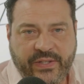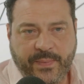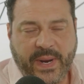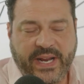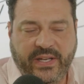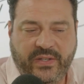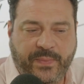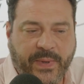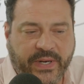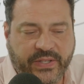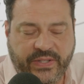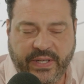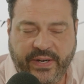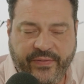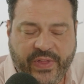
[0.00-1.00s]
my experience
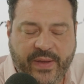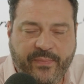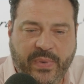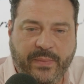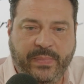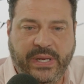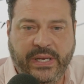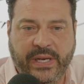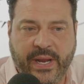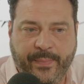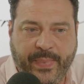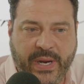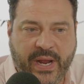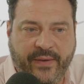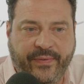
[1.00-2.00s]
that if they've been beaten up
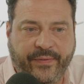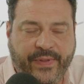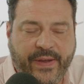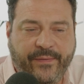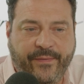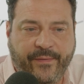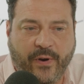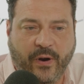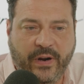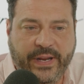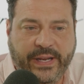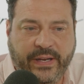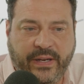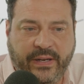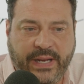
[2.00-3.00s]
enough if they've
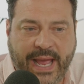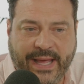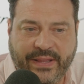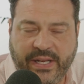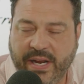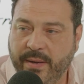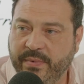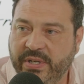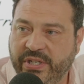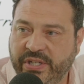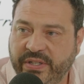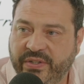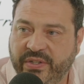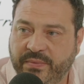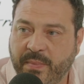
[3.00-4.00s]
already had the come to
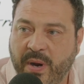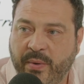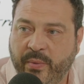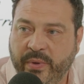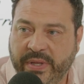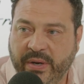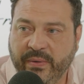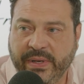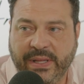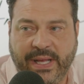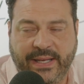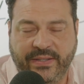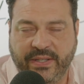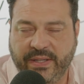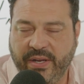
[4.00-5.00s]
jesus moment where they
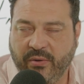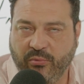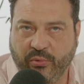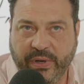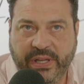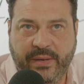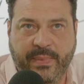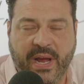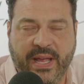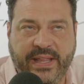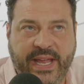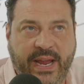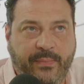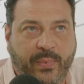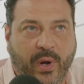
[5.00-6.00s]
realize that they're really behind the
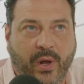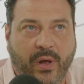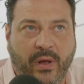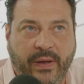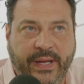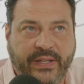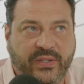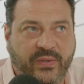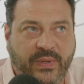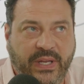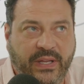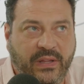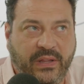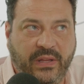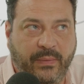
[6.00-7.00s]
eight ball it's
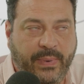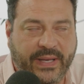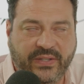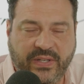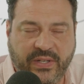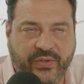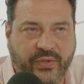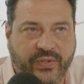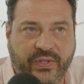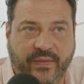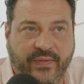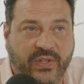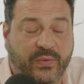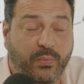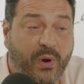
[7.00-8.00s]
in the best interest of
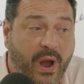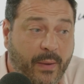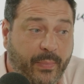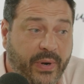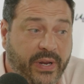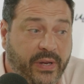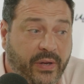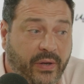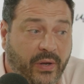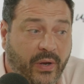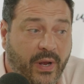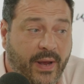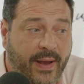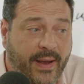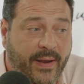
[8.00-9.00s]
this property
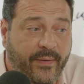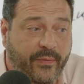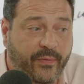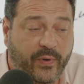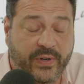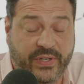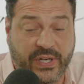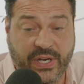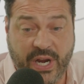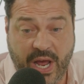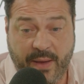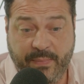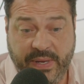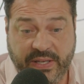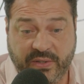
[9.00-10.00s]
uh, for it to
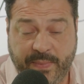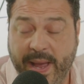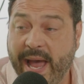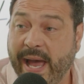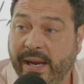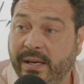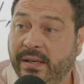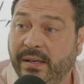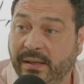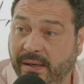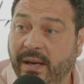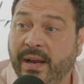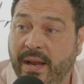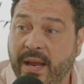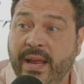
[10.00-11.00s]
not be as bad
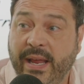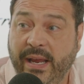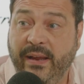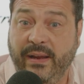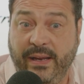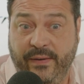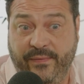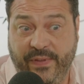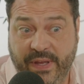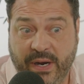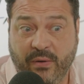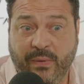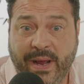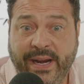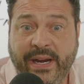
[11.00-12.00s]
right if
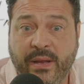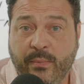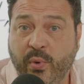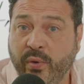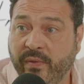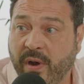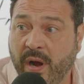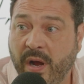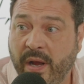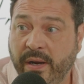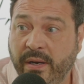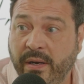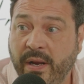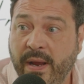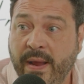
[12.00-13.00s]
they're ready to move
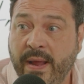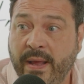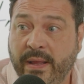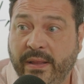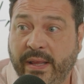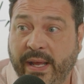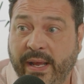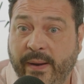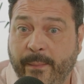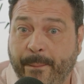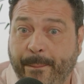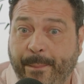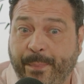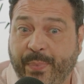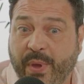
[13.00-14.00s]
on right that
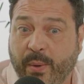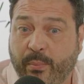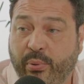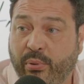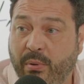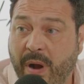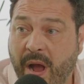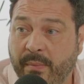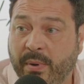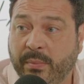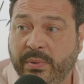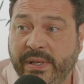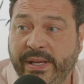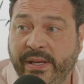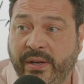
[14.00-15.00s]
they're
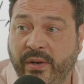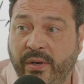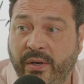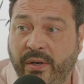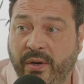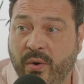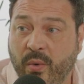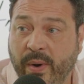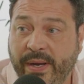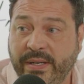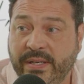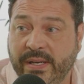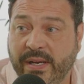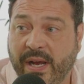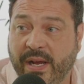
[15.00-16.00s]
probably going
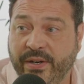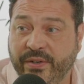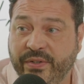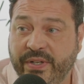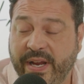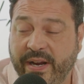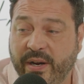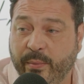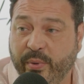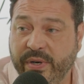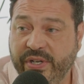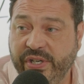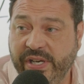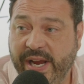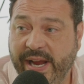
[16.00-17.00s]
to understand and
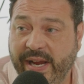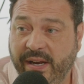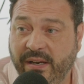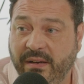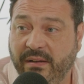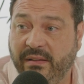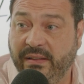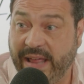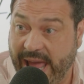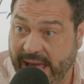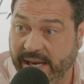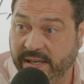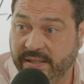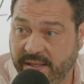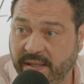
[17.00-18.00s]
appreciate
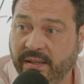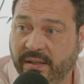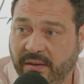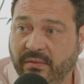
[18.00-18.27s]
that. Yep.